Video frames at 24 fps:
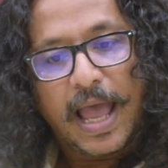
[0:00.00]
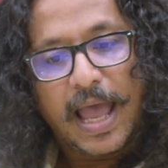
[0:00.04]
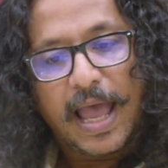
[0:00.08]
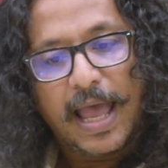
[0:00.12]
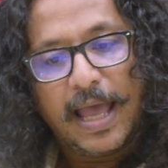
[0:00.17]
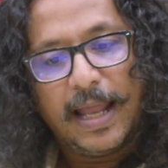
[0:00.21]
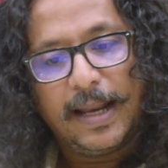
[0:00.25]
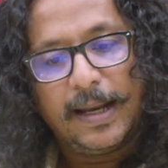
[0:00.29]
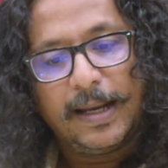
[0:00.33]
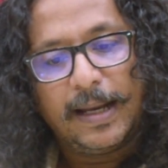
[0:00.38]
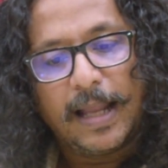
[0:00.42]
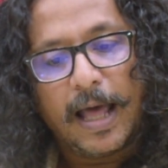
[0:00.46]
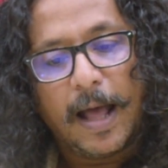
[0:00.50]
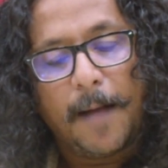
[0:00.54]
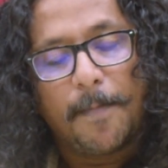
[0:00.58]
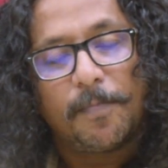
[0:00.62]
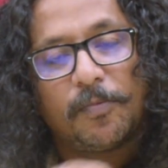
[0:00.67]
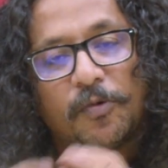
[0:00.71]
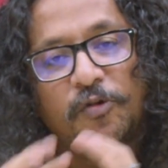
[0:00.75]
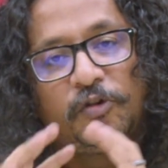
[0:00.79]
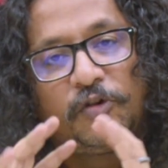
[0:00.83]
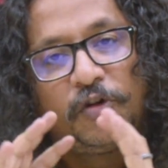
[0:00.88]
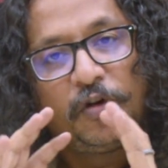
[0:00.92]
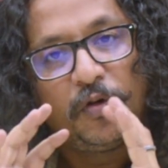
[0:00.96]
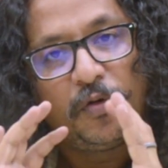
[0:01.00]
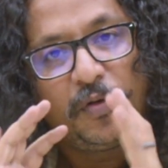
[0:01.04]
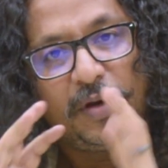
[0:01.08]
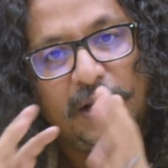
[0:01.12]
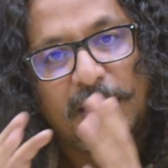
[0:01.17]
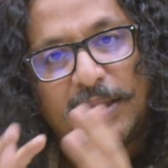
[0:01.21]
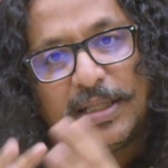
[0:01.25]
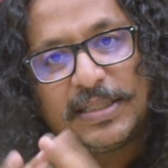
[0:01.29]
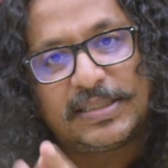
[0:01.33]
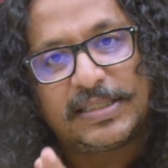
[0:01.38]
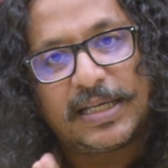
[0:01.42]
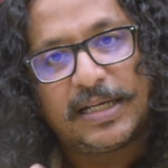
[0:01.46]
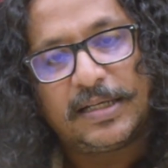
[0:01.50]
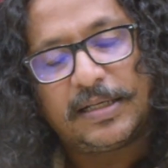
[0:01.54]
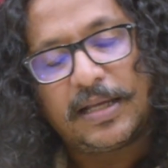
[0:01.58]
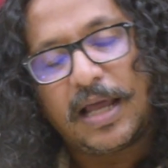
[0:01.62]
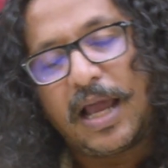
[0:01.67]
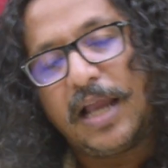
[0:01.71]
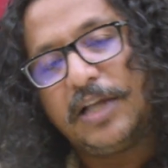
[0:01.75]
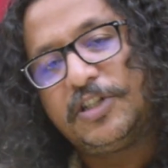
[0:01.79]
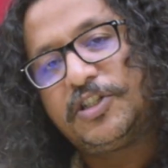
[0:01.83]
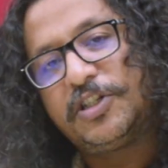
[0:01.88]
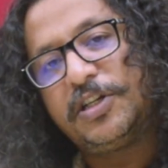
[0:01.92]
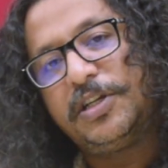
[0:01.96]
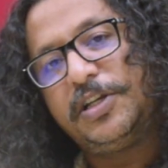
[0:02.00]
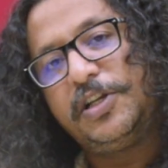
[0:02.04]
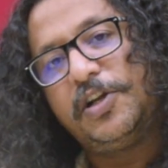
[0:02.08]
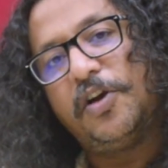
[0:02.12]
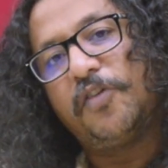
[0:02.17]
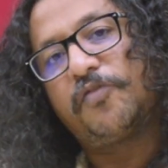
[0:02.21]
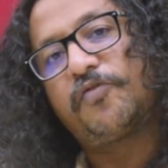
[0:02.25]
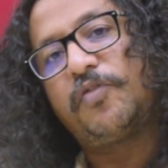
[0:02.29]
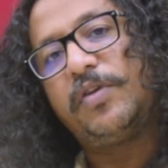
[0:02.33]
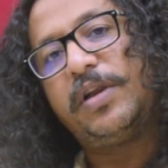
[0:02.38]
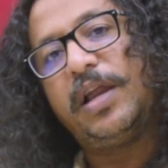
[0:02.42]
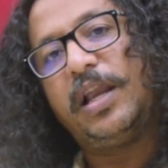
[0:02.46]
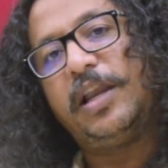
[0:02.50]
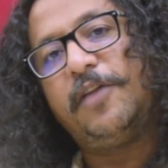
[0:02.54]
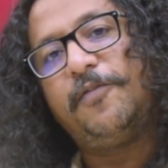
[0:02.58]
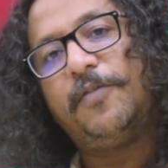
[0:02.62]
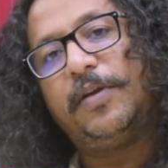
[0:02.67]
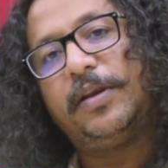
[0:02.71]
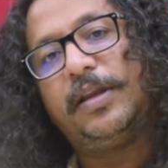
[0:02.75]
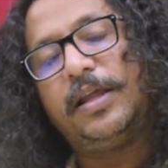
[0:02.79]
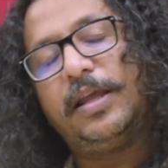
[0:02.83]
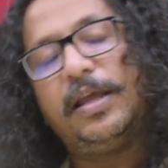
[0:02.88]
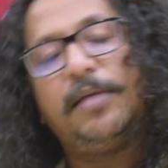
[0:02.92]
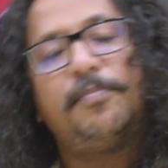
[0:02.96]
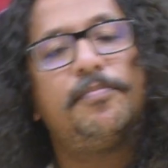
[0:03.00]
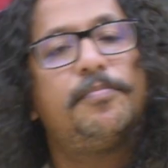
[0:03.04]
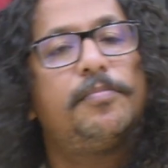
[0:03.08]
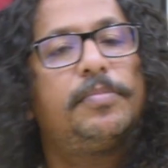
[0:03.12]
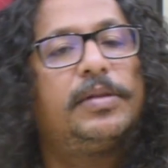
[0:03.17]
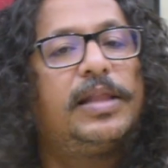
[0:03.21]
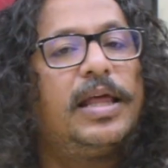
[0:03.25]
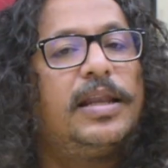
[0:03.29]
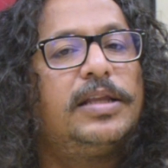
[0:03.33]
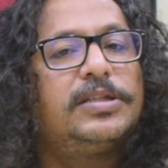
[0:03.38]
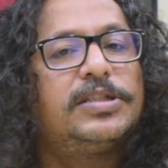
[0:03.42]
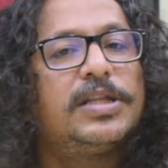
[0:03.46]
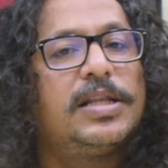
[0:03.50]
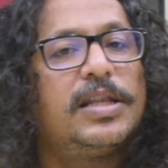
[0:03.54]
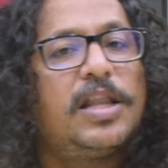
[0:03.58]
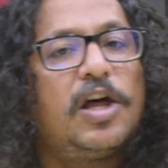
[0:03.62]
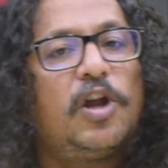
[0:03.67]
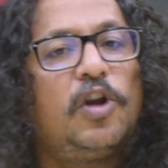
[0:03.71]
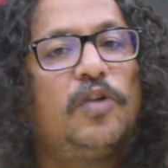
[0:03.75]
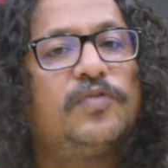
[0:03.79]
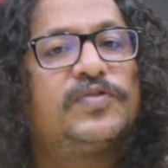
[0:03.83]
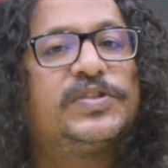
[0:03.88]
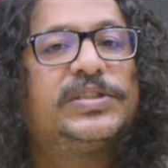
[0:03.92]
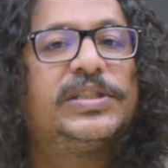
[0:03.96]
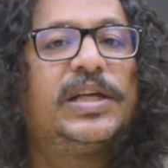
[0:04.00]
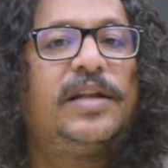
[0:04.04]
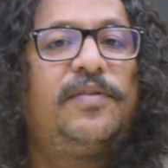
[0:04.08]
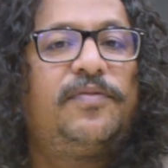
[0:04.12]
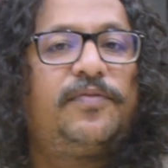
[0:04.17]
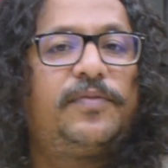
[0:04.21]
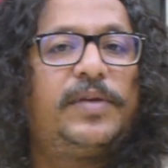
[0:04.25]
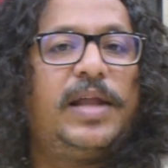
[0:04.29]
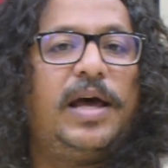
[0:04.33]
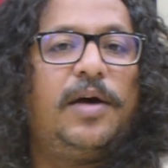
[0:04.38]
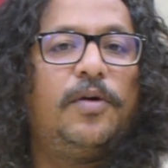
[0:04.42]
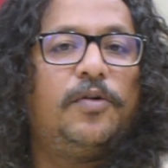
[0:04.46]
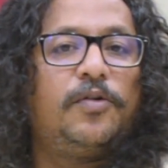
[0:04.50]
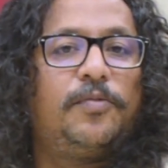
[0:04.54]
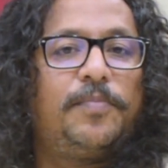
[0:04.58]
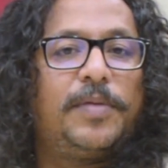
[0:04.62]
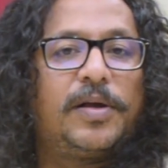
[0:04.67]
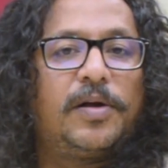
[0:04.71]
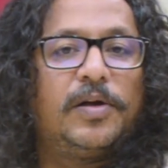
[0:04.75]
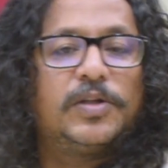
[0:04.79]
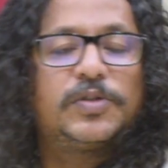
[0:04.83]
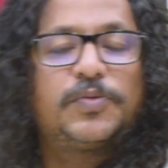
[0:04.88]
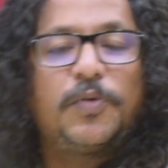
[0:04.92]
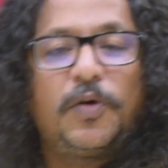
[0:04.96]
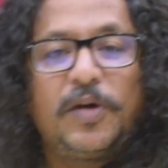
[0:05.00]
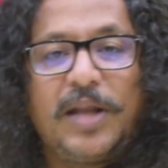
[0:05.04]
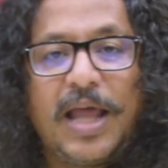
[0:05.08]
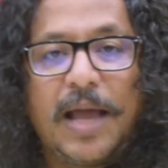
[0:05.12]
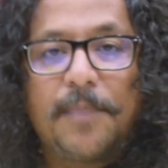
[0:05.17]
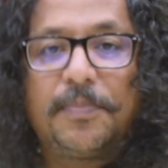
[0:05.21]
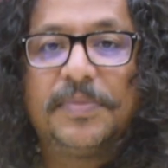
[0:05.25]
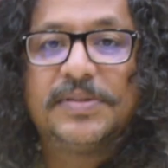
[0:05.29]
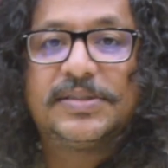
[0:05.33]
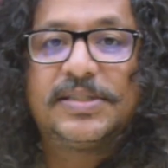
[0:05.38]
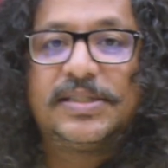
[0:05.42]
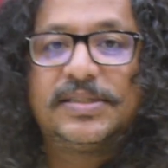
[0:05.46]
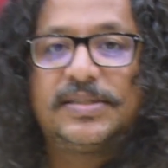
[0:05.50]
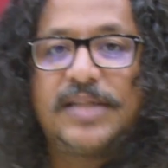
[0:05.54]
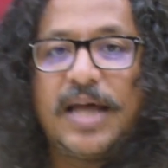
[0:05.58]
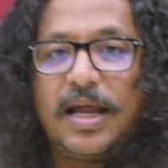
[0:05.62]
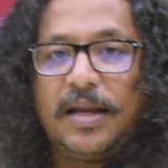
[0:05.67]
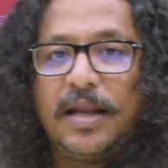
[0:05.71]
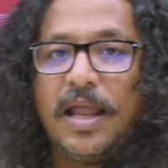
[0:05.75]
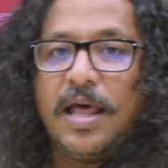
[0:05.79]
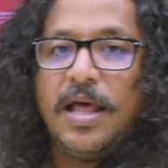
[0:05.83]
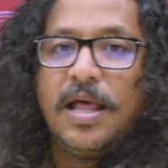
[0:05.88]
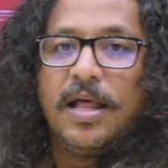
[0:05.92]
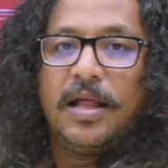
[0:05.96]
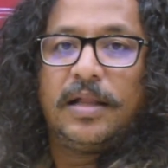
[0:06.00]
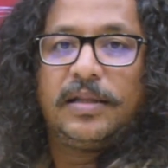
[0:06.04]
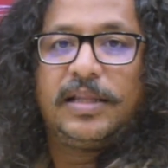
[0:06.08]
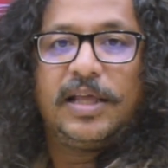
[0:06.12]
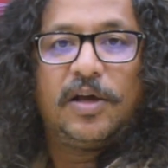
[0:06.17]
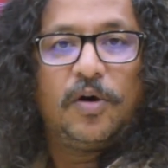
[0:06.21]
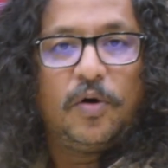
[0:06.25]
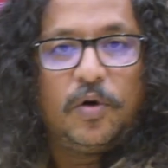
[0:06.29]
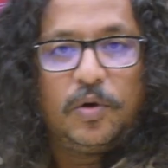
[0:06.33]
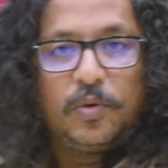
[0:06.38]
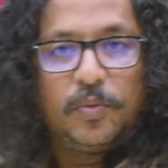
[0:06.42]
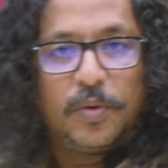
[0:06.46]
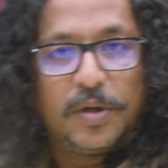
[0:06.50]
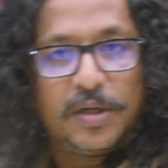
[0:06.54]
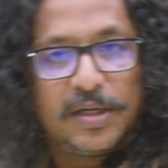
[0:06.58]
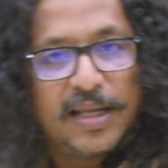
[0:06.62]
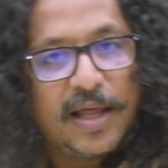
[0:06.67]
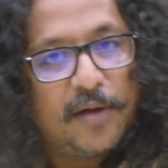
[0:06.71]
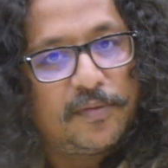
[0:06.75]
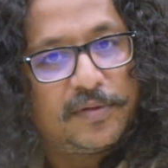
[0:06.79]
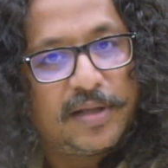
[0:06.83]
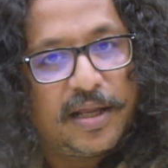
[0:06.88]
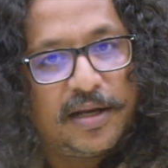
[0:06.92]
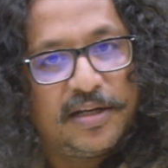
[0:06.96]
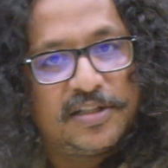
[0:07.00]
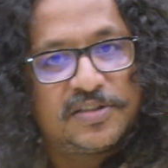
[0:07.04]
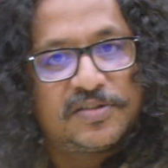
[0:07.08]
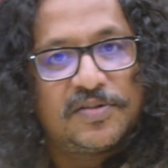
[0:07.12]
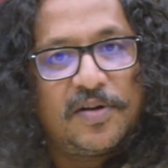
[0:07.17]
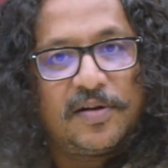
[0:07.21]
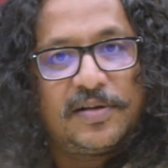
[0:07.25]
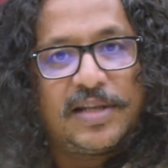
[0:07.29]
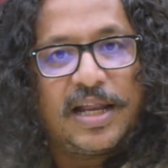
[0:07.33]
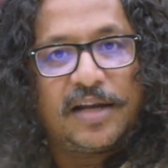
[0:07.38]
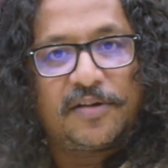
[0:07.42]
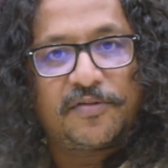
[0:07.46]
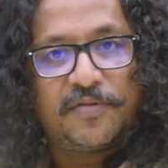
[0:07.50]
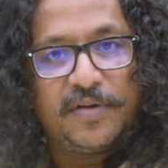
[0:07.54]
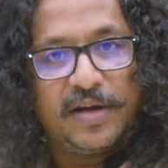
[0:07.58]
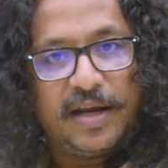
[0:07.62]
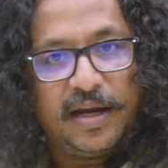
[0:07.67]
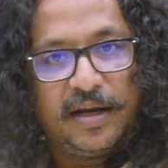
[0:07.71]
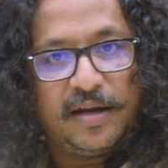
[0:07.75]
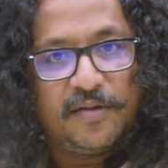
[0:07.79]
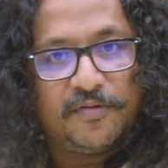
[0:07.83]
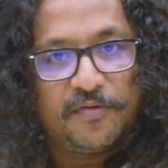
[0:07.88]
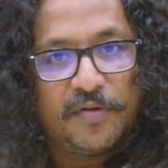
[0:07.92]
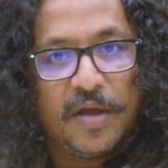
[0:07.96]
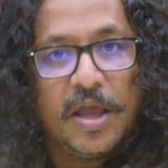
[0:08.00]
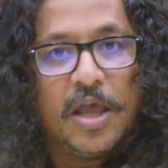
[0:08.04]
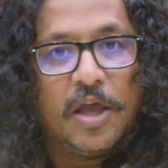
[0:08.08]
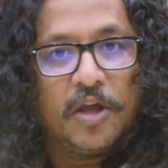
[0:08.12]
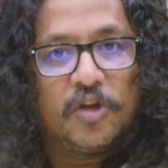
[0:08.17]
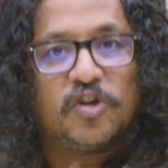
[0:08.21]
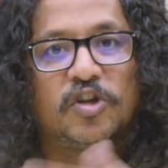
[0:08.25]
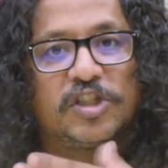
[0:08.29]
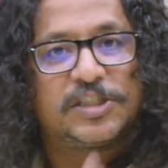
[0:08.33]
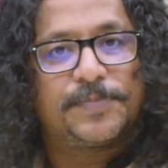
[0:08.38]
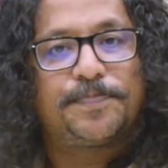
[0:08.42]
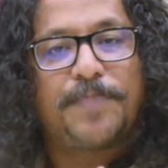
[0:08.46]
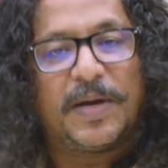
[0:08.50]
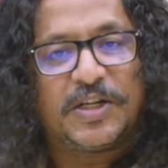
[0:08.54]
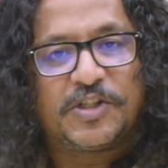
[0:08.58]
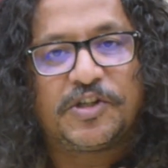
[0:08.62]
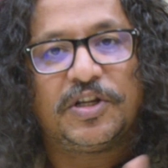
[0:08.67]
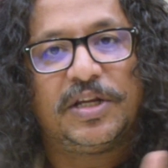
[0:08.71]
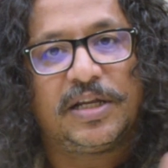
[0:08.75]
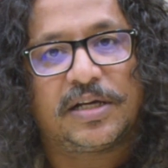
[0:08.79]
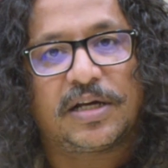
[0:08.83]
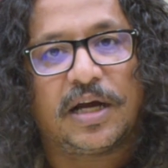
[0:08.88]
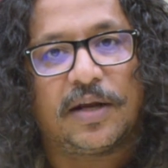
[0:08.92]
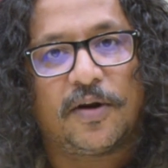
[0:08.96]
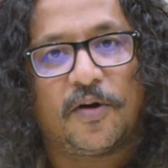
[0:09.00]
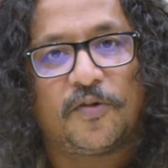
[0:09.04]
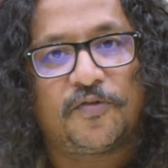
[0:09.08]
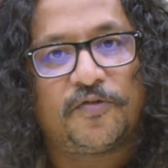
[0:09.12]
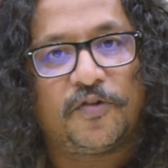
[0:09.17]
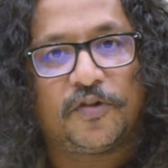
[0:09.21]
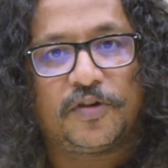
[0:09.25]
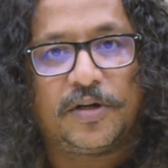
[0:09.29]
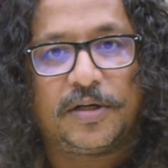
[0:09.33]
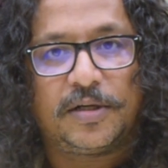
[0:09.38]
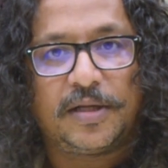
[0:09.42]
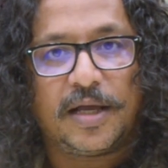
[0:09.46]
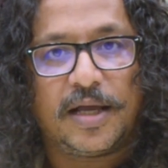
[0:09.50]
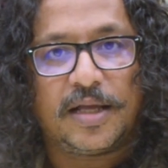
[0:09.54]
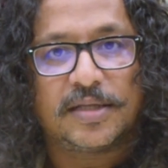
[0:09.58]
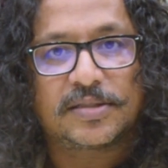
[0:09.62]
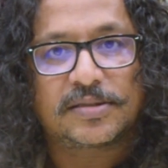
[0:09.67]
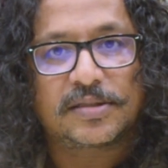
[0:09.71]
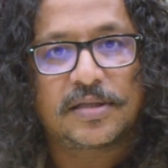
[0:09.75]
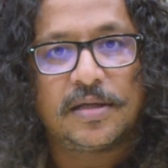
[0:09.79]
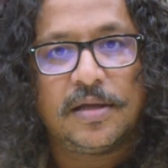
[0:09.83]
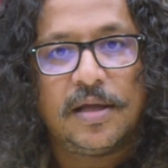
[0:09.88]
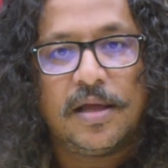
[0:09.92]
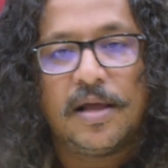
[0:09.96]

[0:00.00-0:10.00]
And during this entire journey of creativity, there is a lot of self-doubt, because what happens is that the whole world out there is not that creative. You're specially cut out for the task.